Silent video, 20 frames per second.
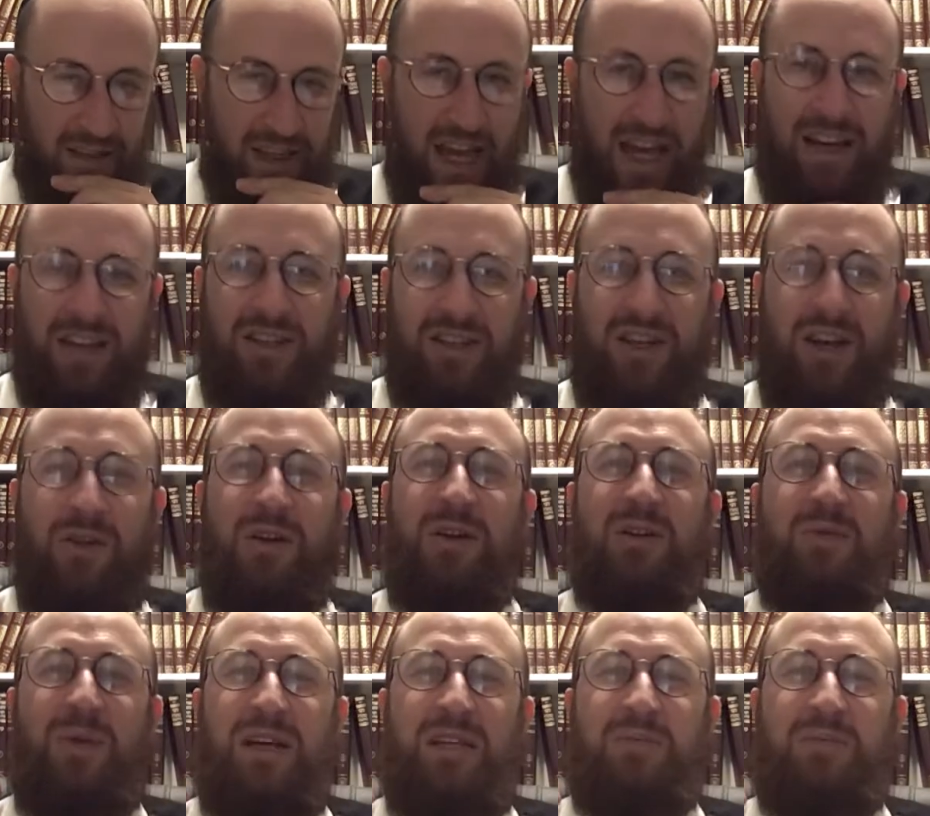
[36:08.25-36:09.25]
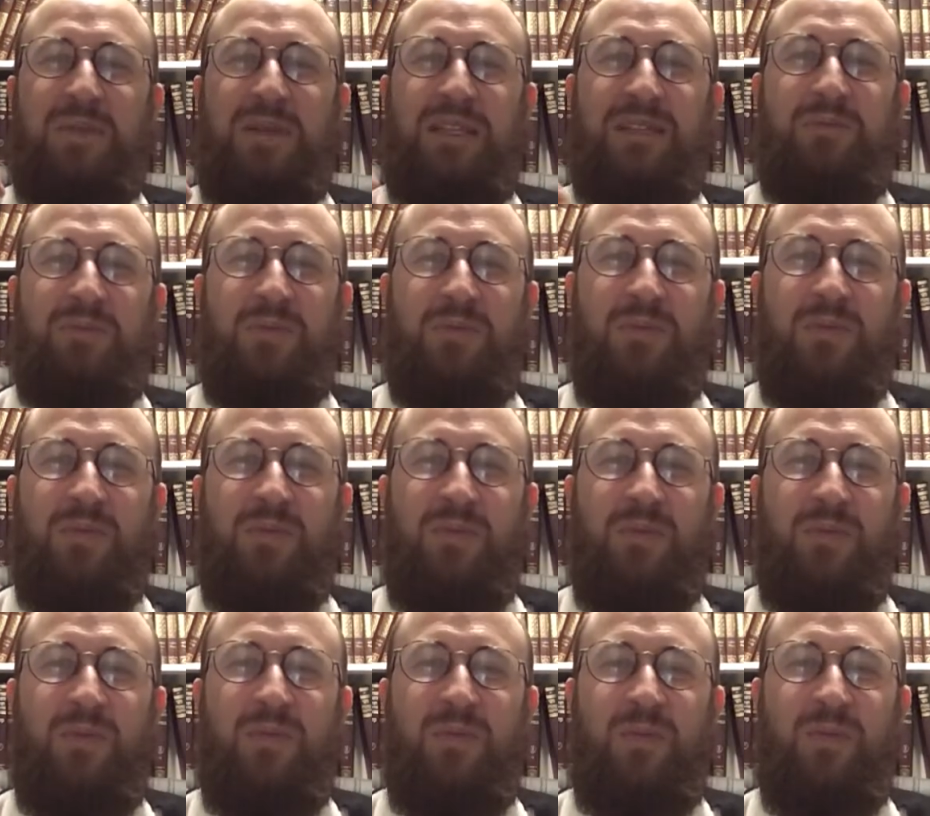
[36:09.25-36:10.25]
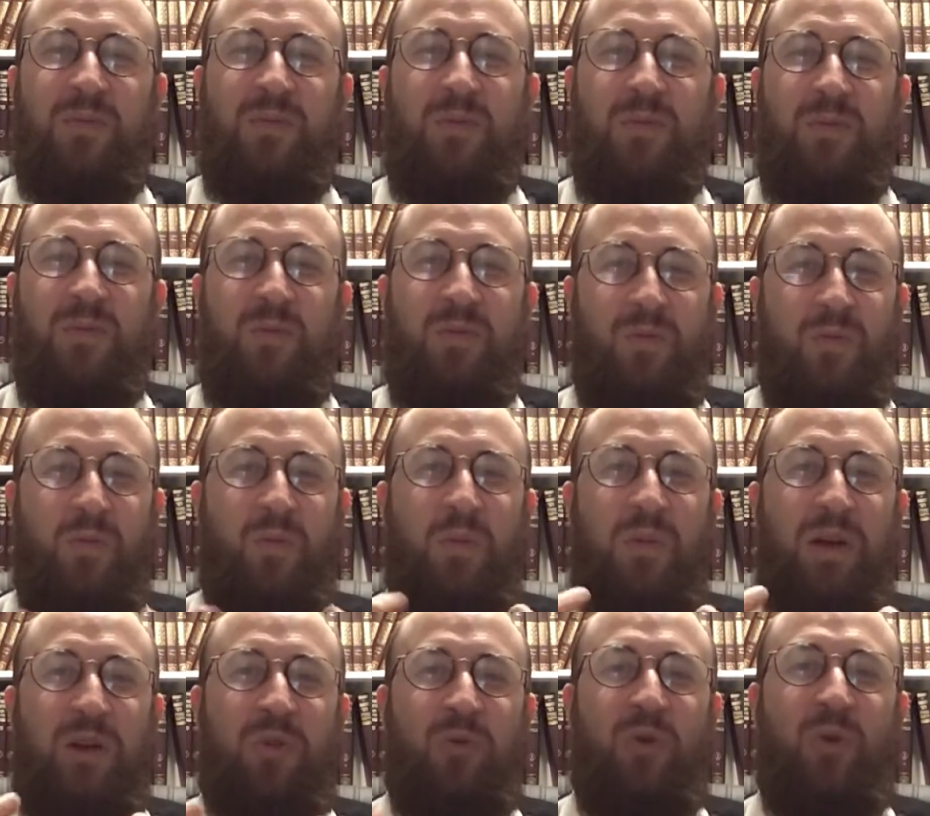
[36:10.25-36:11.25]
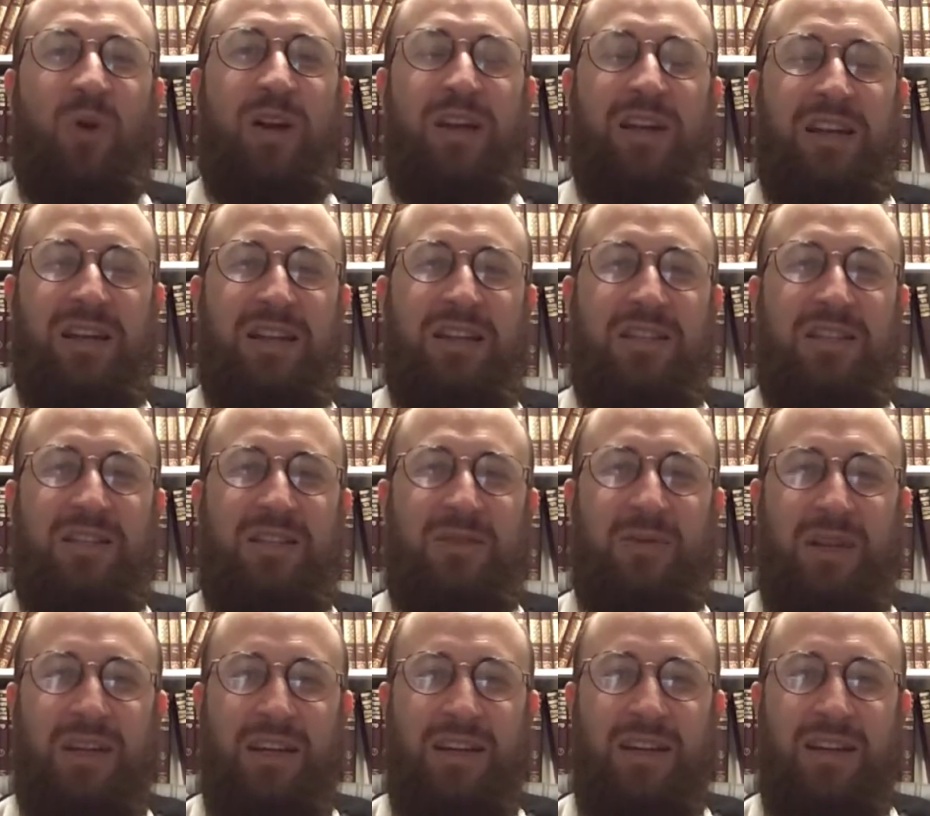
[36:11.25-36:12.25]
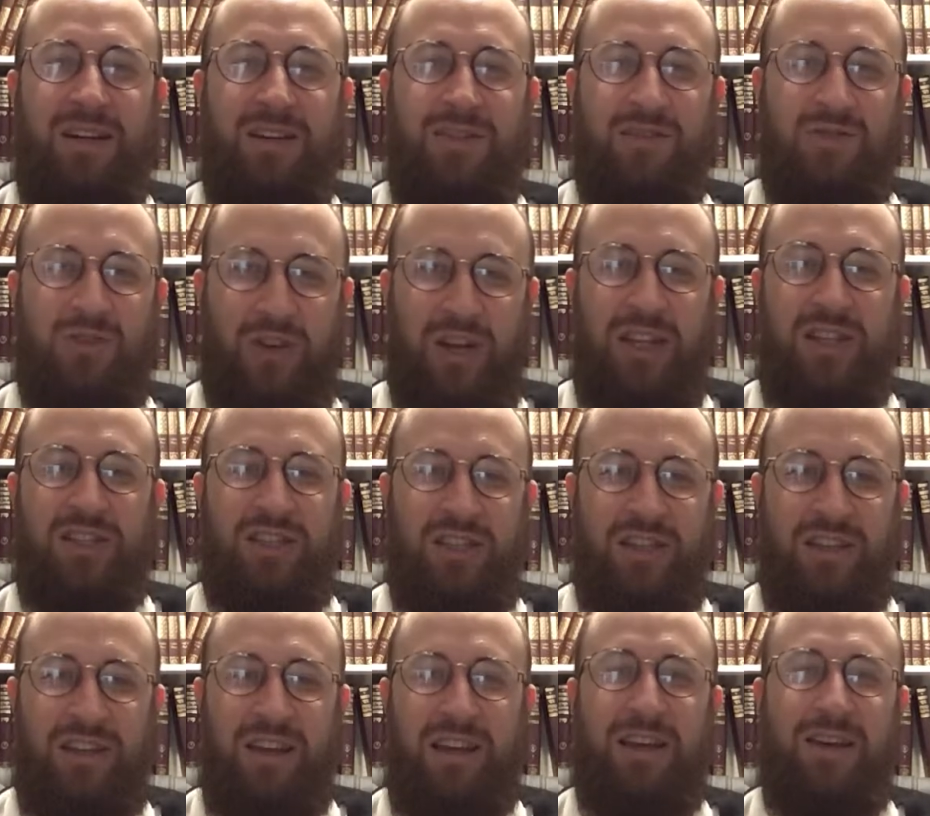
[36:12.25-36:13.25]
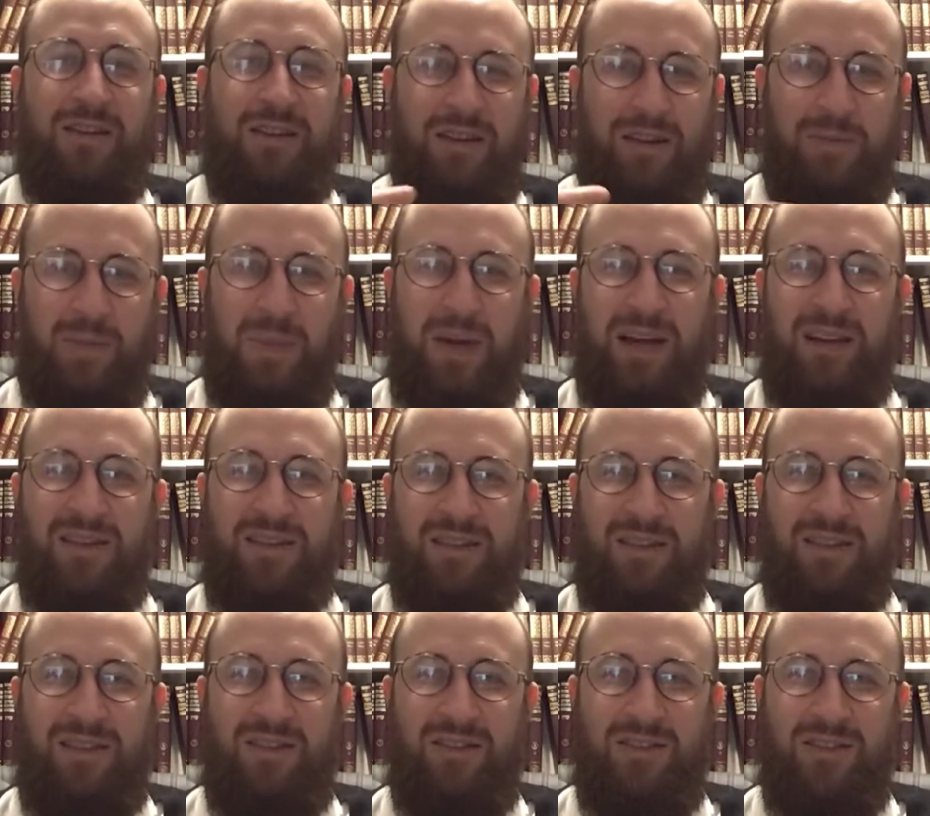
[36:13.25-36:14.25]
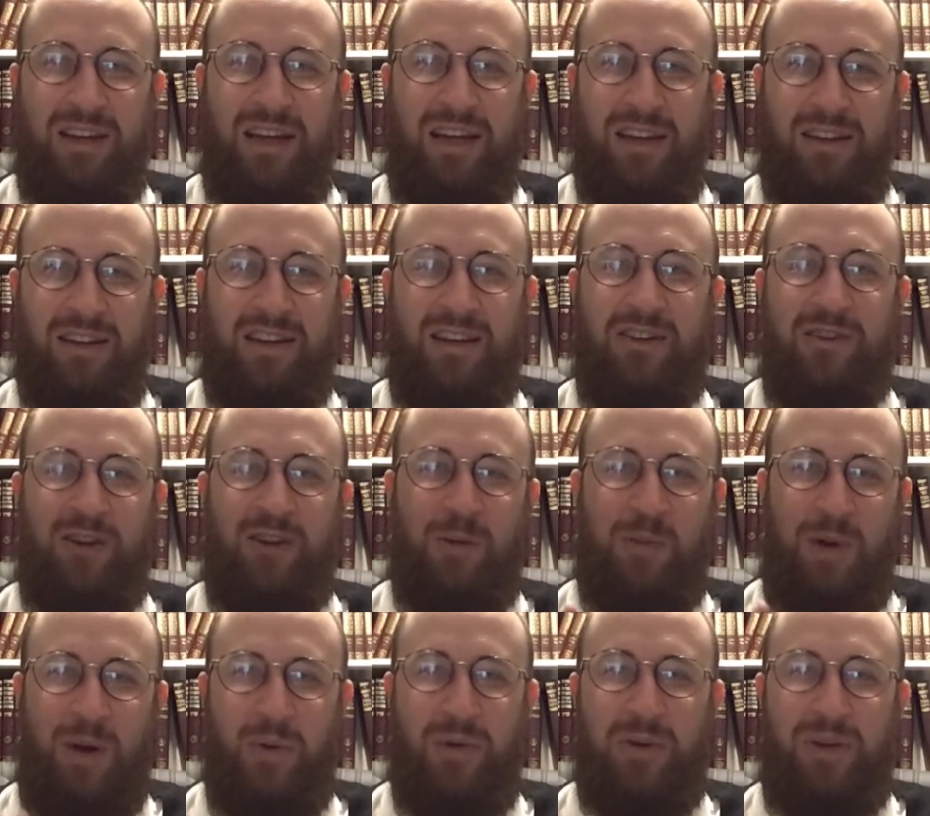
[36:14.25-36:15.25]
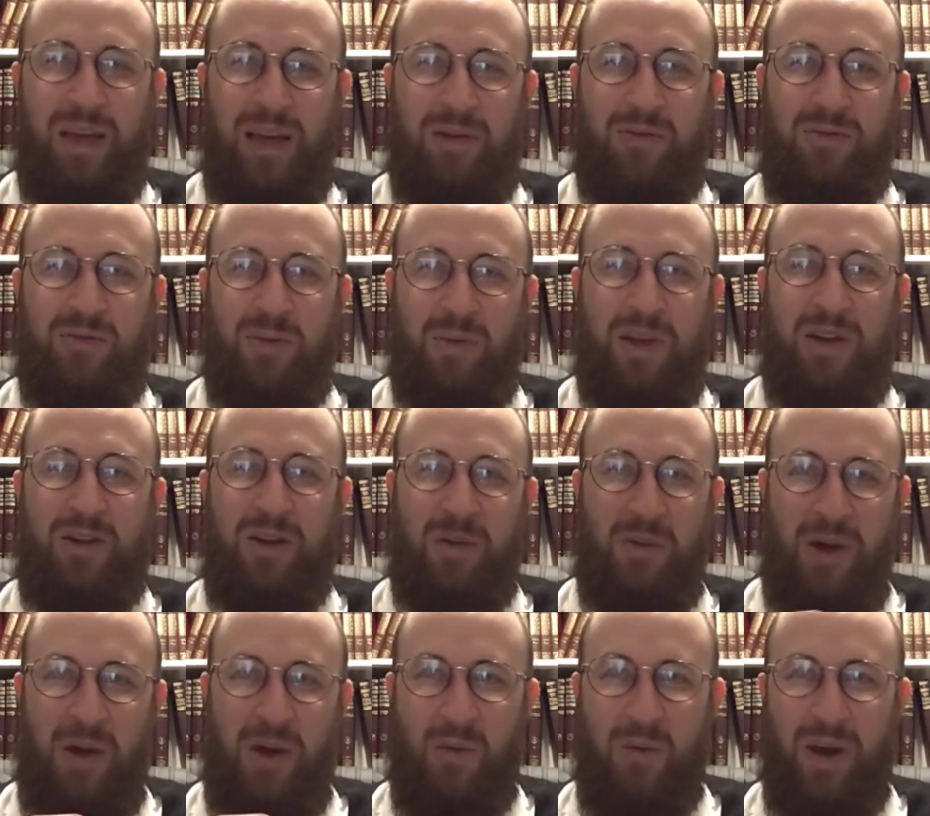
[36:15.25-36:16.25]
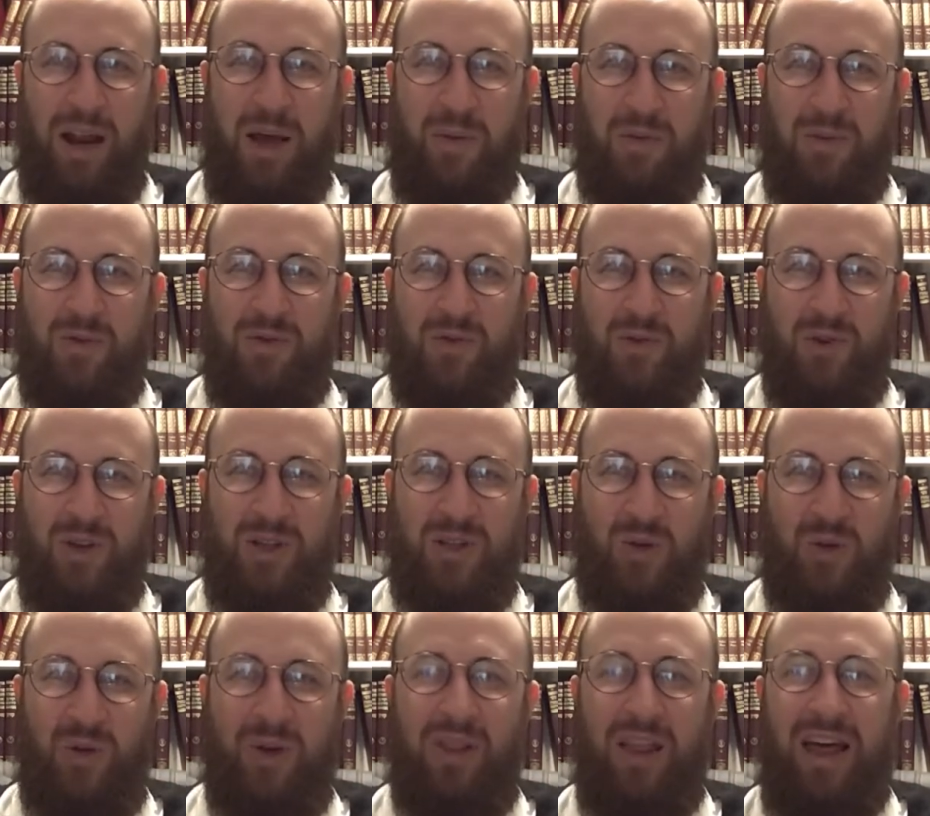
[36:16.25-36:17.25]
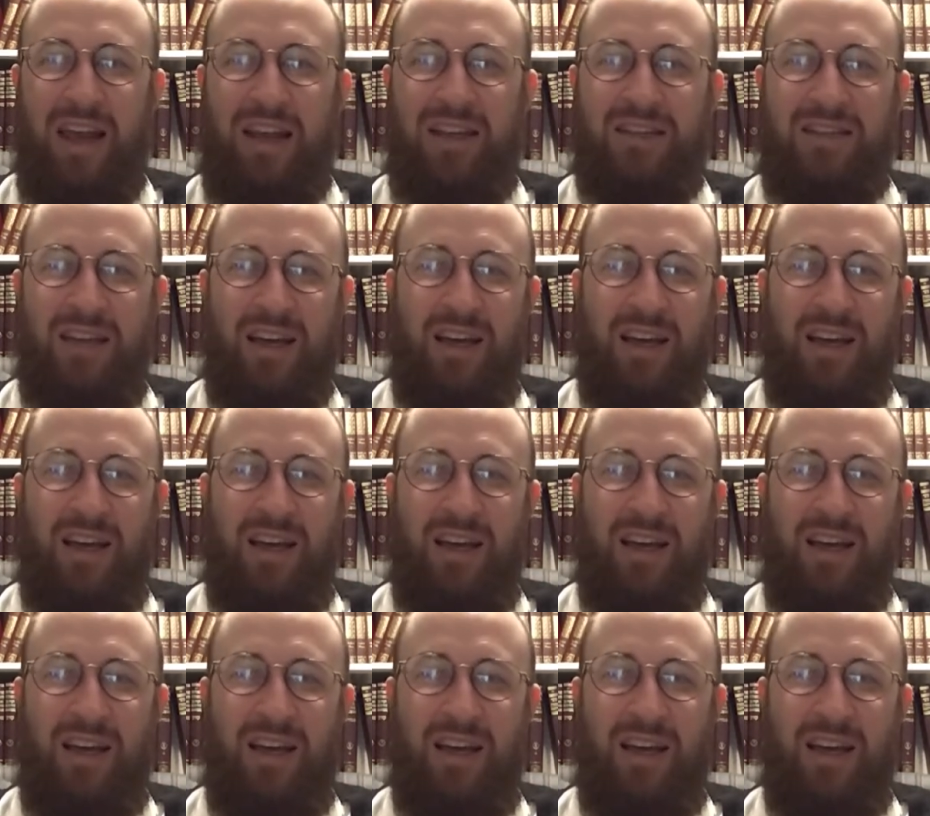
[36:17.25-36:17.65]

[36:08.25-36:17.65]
And continuing his ways means being rooted in the history of your nation, caring about your land, caring about where you came from, caring about what happened before you. So all that is